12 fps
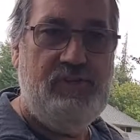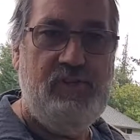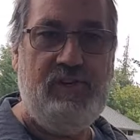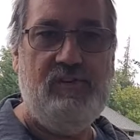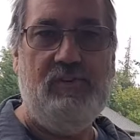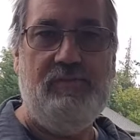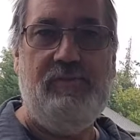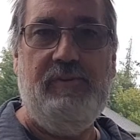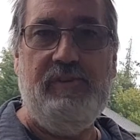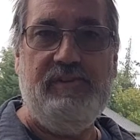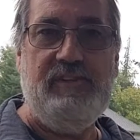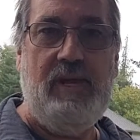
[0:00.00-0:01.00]
gentle for
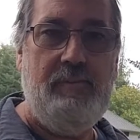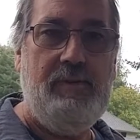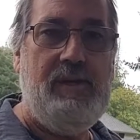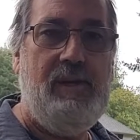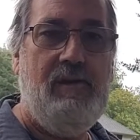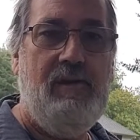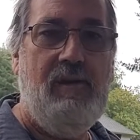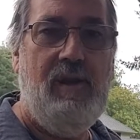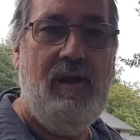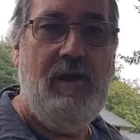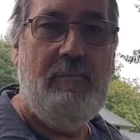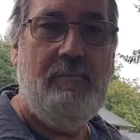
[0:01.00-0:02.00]
this time of year.
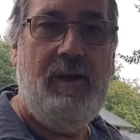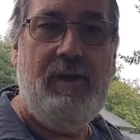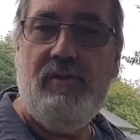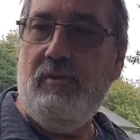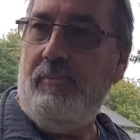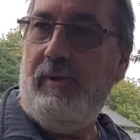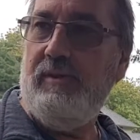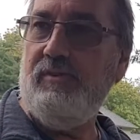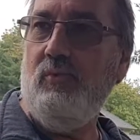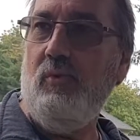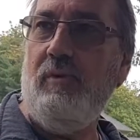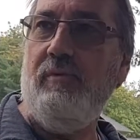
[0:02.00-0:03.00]
My other bees
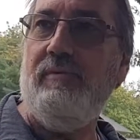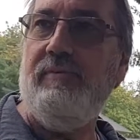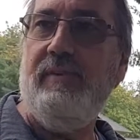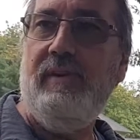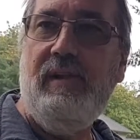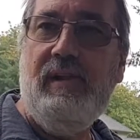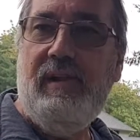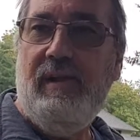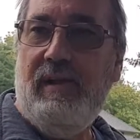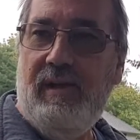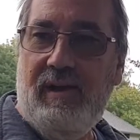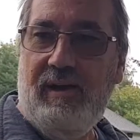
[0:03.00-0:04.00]
would have
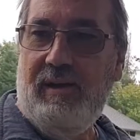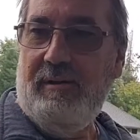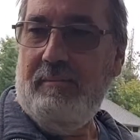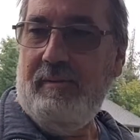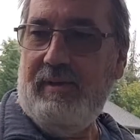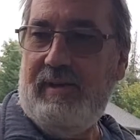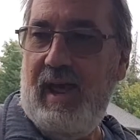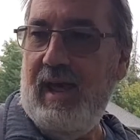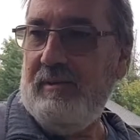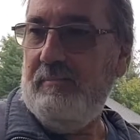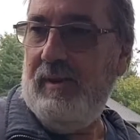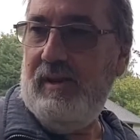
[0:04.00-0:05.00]

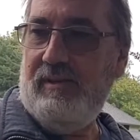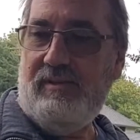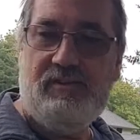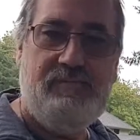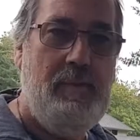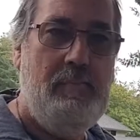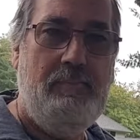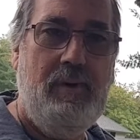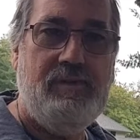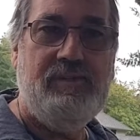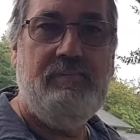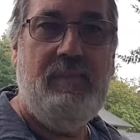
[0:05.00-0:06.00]
attacked me and just been
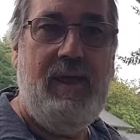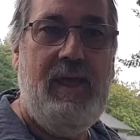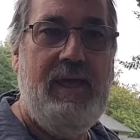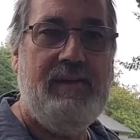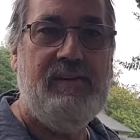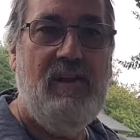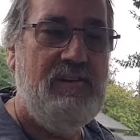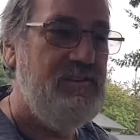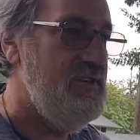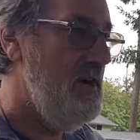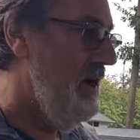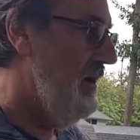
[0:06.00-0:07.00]
buzzing my head
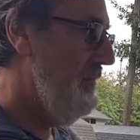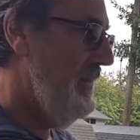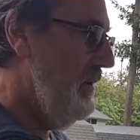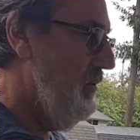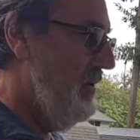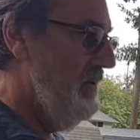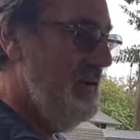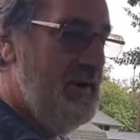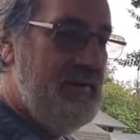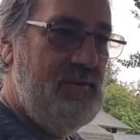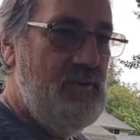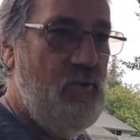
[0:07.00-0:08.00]
nonstop. They were
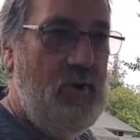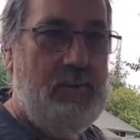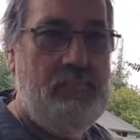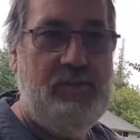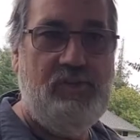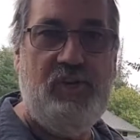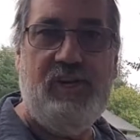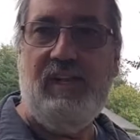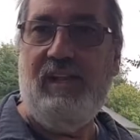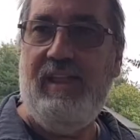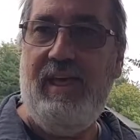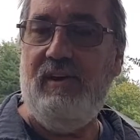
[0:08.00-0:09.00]
incredibly
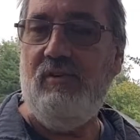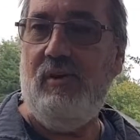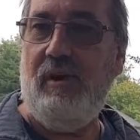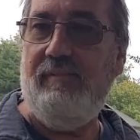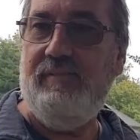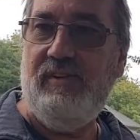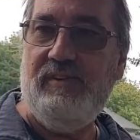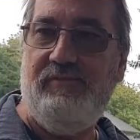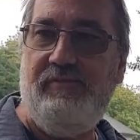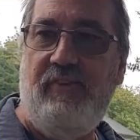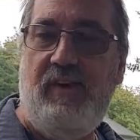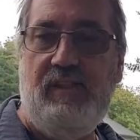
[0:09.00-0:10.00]
gentle. That, or I've just
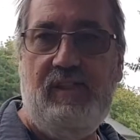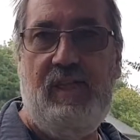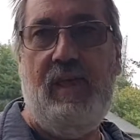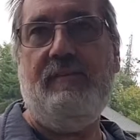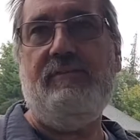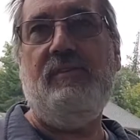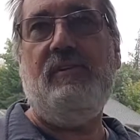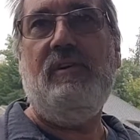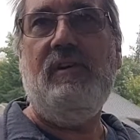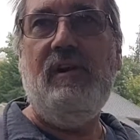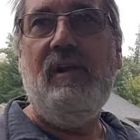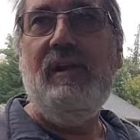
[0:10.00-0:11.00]
finally,
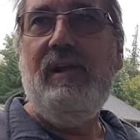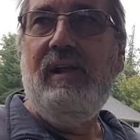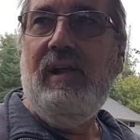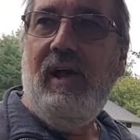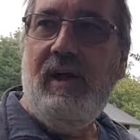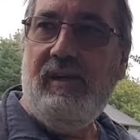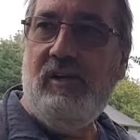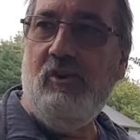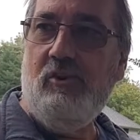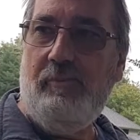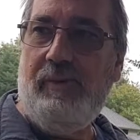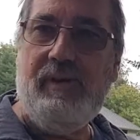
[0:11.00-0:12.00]
after a
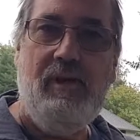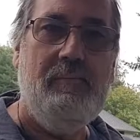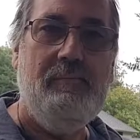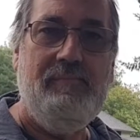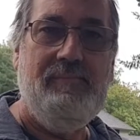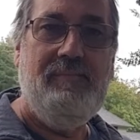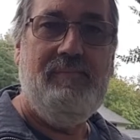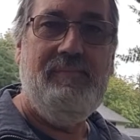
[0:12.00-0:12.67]
year, become